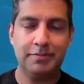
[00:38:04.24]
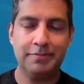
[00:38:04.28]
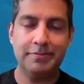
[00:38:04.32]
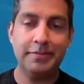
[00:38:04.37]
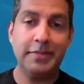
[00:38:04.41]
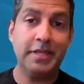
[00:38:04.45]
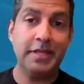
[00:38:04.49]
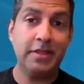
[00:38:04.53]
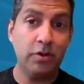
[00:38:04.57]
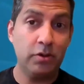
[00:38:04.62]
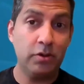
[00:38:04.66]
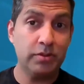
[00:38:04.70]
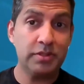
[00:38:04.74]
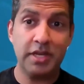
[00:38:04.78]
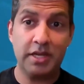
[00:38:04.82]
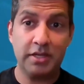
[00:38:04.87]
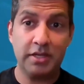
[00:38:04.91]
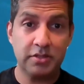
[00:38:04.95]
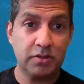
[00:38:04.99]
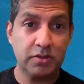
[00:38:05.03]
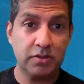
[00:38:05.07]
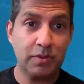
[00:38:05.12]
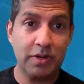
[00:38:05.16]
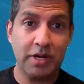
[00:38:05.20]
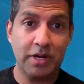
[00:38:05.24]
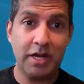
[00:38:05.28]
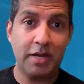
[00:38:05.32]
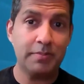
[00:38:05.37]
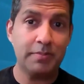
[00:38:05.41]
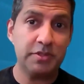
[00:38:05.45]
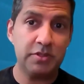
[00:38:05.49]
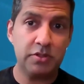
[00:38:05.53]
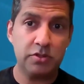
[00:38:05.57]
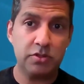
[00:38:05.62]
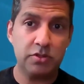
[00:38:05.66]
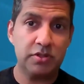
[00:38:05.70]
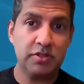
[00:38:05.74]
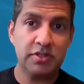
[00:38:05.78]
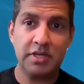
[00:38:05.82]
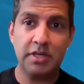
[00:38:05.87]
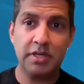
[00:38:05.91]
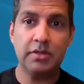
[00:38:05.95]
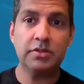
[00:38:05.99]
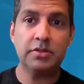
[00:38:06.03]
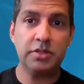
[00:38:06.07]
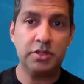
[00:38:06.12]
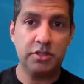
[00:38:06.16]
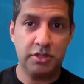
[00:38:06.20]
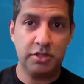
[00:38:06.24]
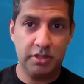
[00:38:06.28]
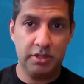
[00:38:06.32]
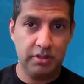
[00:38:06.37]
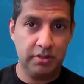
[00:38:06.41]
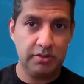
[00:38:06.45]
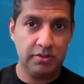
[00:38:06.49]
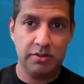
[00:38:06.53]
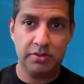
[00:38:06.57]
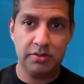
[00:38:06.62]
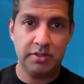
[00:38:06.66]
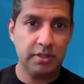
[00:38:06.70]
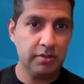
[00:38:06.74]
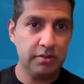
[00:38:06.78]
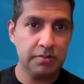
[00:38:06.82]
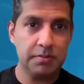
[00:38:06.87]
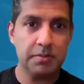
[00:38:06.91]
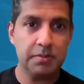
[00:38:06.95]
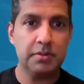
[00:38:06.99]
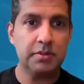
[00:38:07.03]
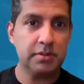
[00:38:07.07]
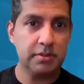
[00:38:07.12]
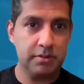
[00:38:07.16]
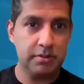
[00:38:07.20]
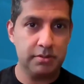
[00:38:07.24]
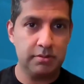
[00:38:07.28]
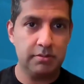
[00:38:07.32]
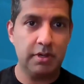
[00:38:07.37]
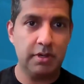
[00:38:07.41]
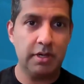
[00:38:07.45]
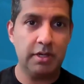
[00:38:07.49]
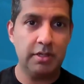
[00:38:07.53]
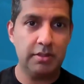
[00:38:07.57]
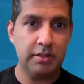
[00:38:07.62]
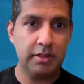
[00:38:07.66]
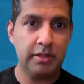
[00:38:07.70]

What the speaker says: in those cases, what happens is your sales engineer is your salesperson, right?